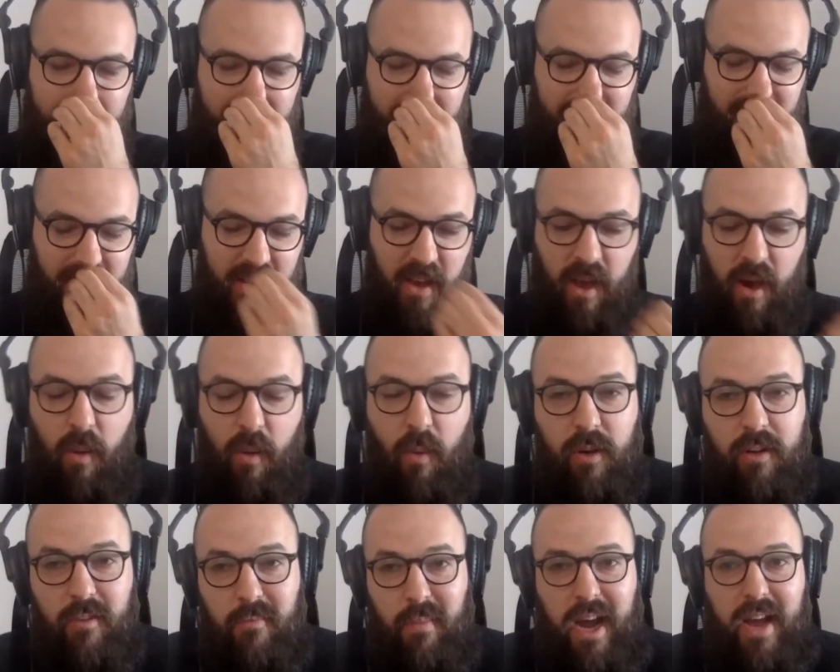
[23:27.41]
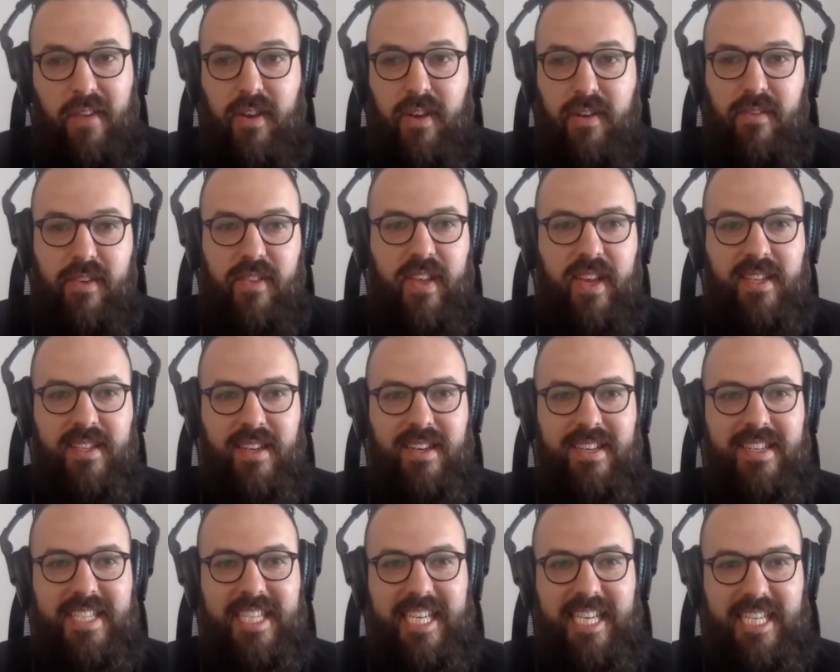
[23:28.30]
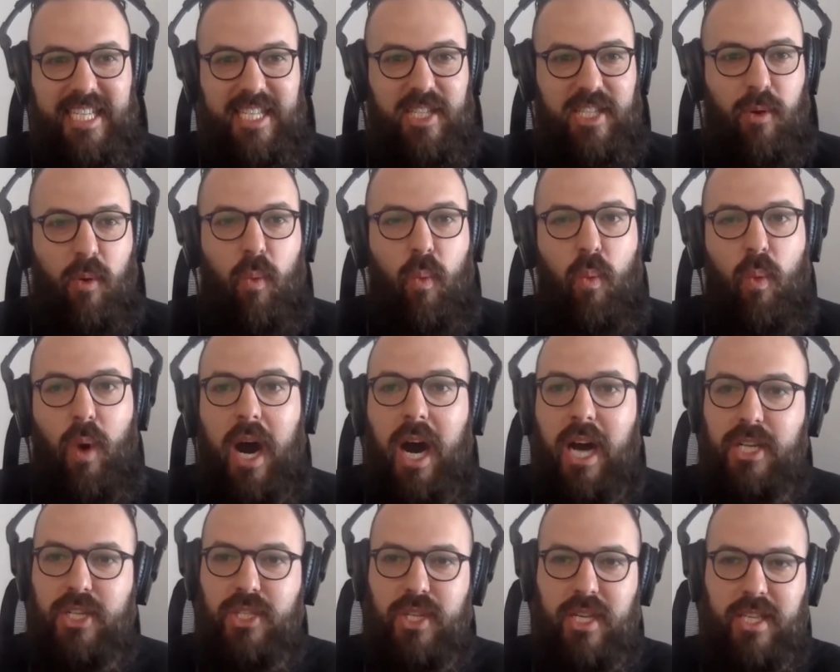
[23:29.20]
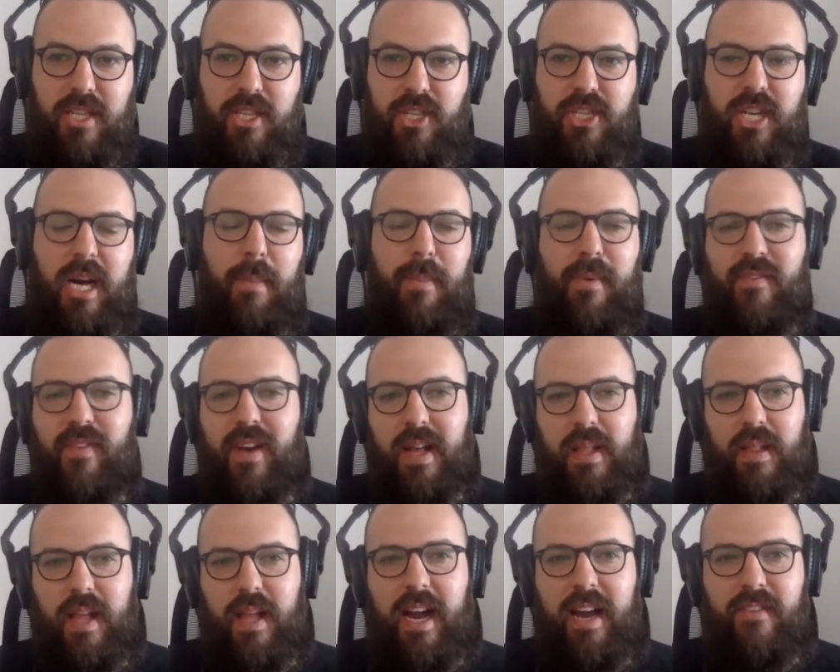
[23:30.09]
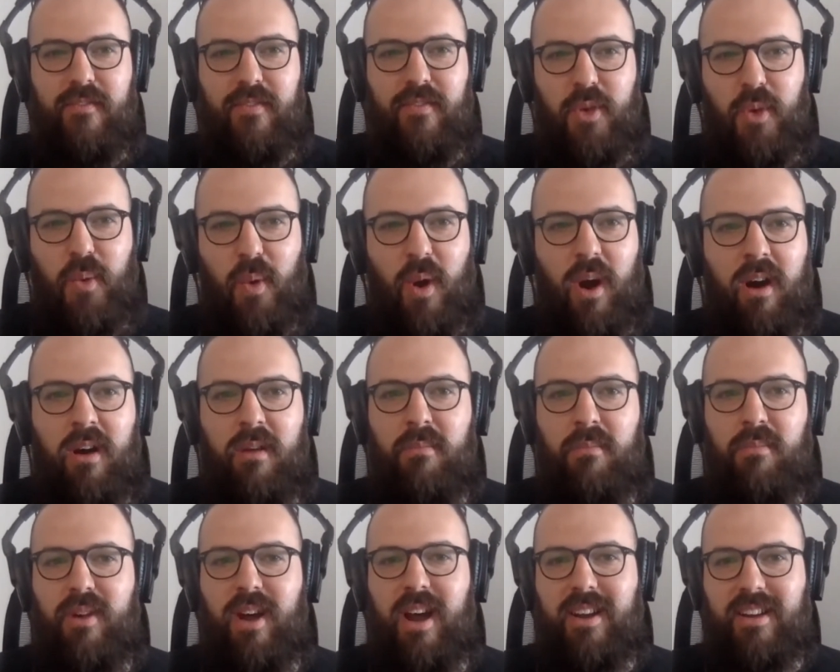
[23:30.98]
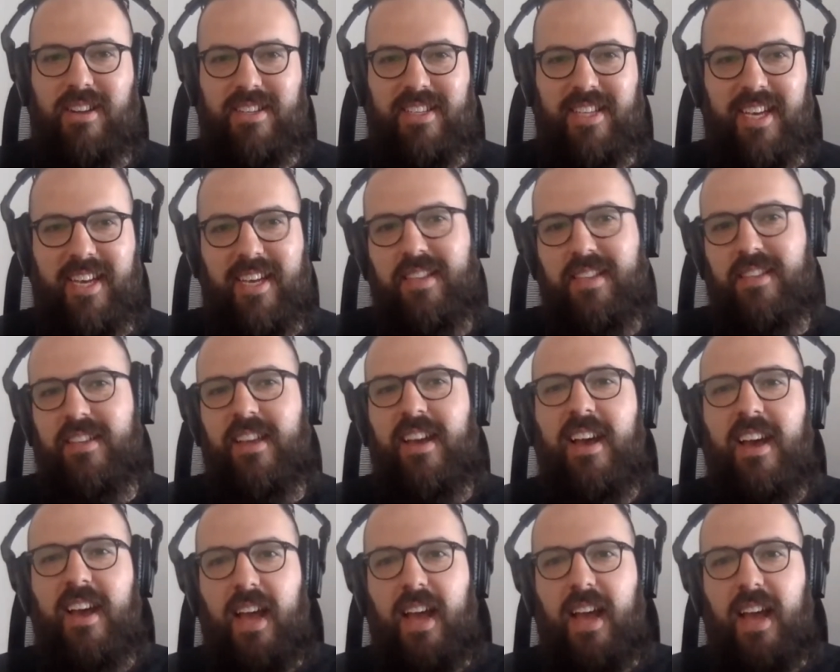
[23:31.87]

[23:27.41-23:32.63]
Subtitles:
And one of my favorite things, honestly, is to watch like the Shopify live view on product days.